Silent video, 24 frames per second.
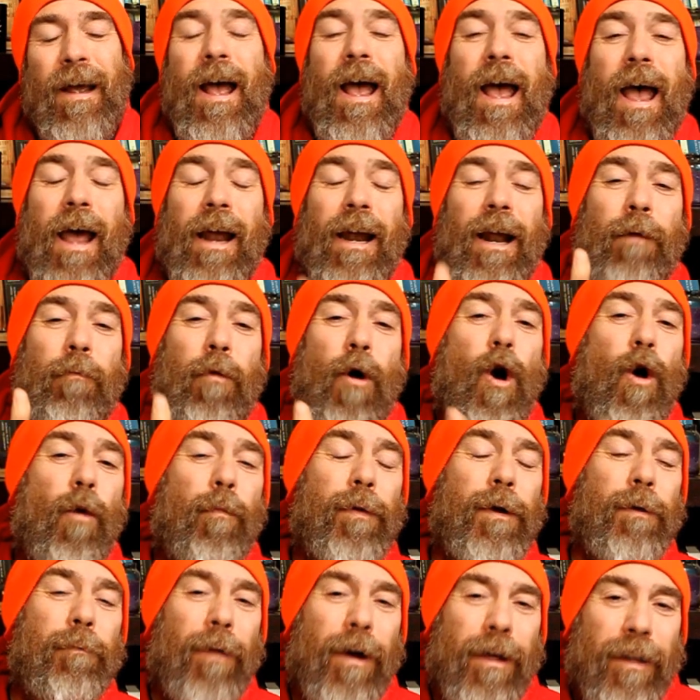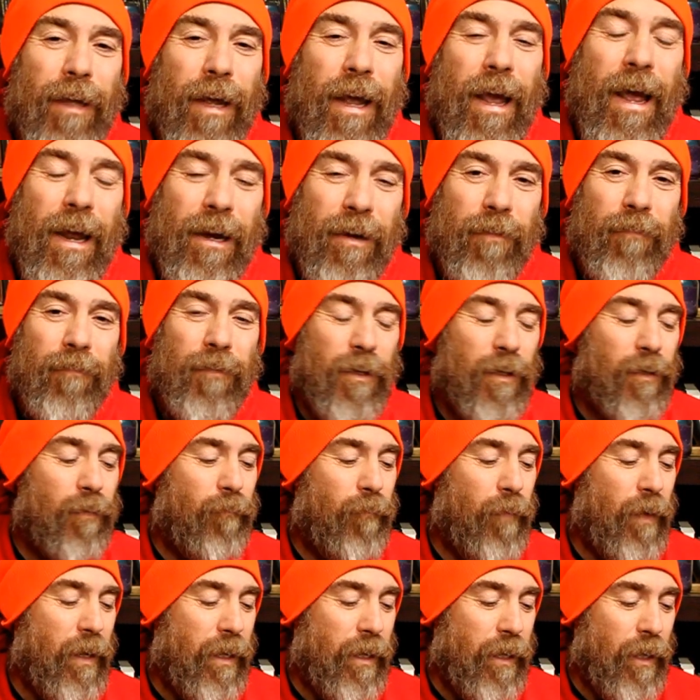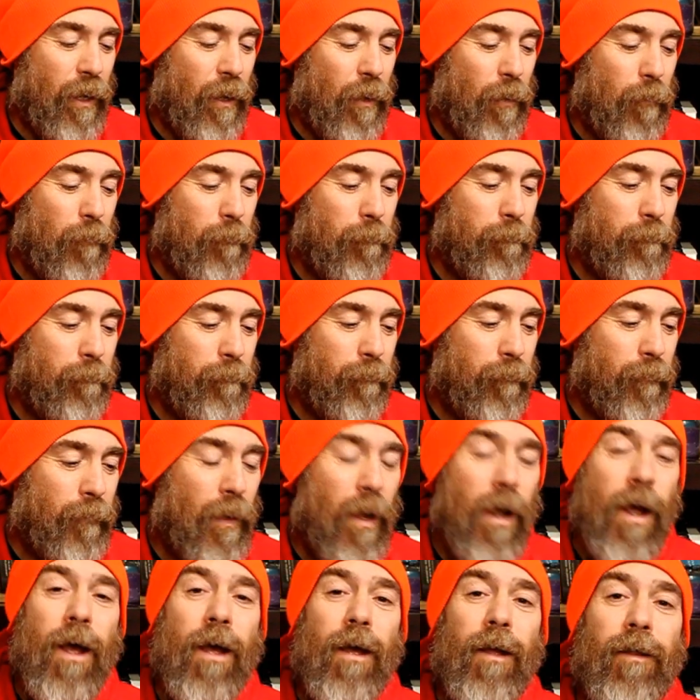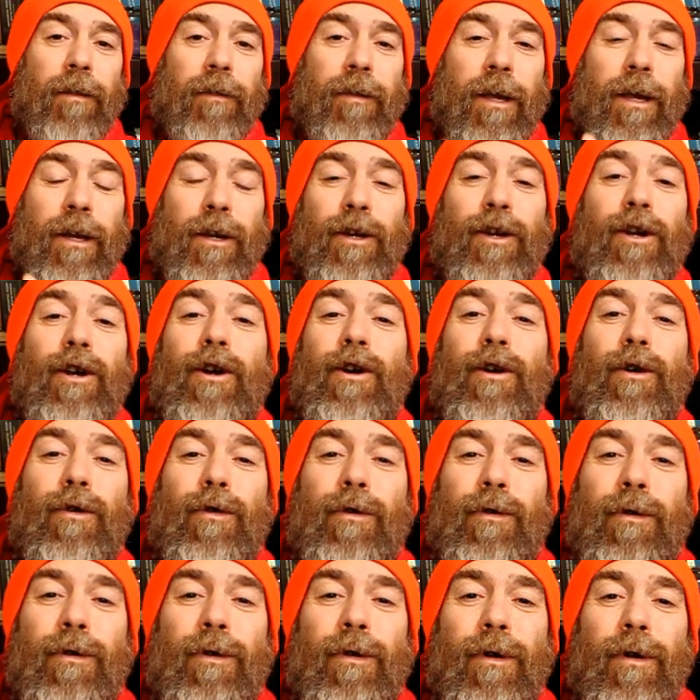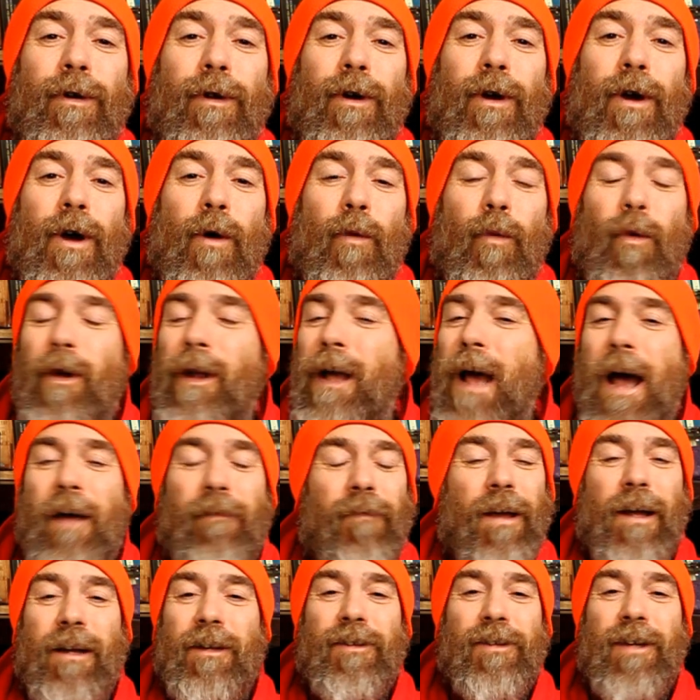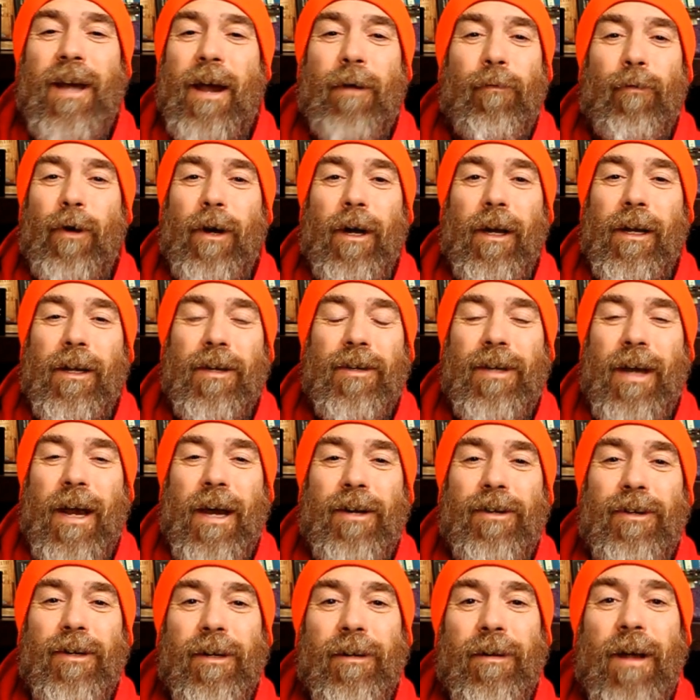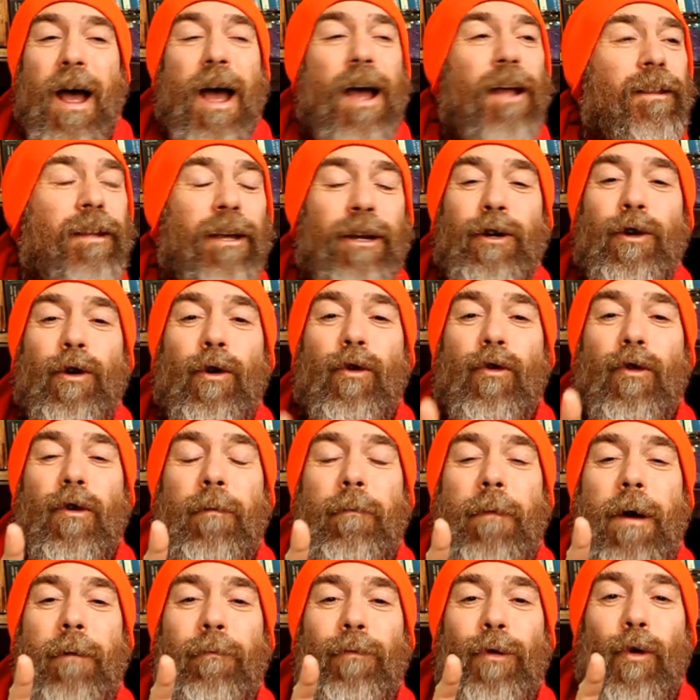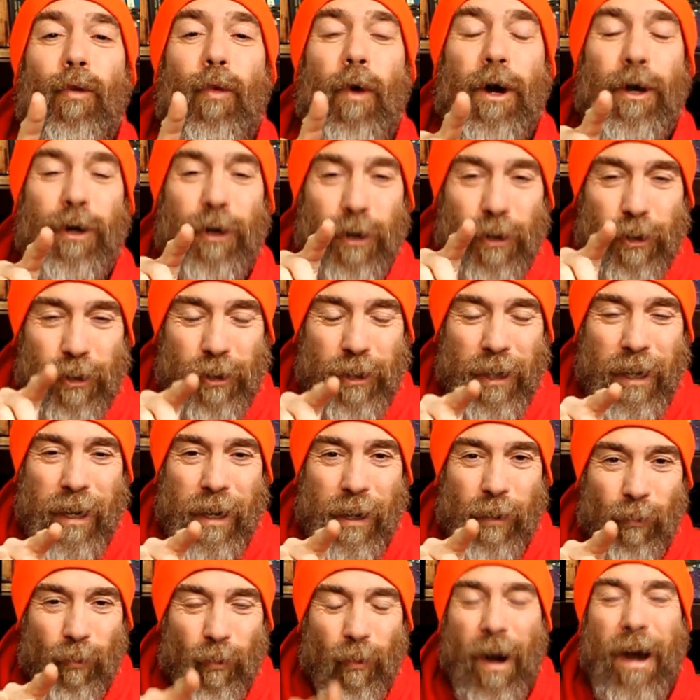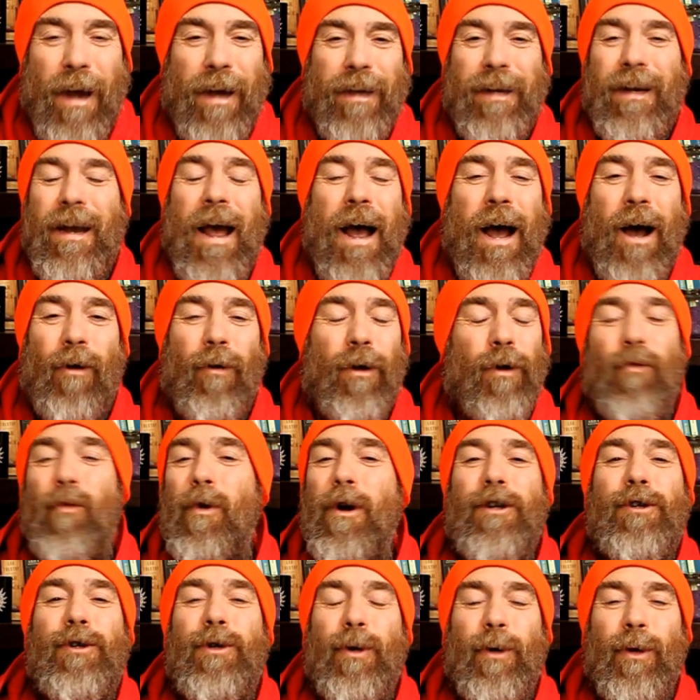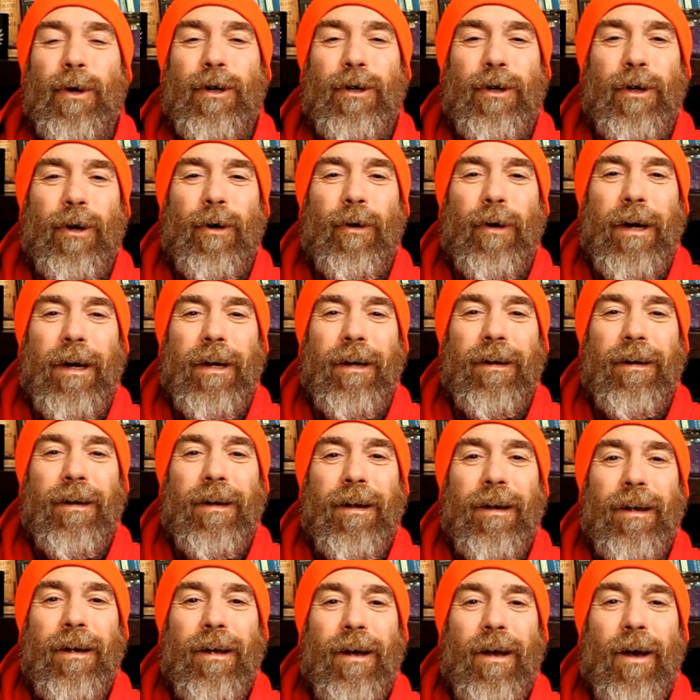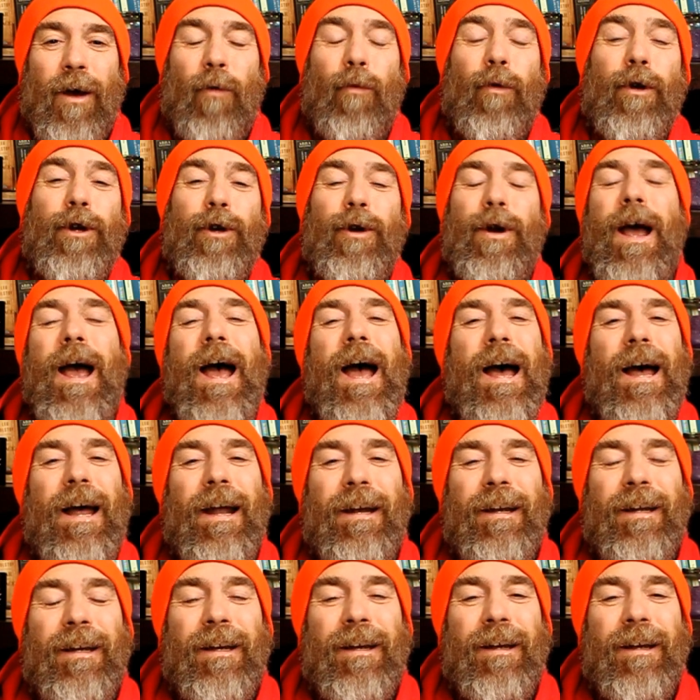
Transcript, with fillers: And I'm hoping by the end of this video that you will have that same realization, that you'll remember where you're sitting right now and what you were doing when you had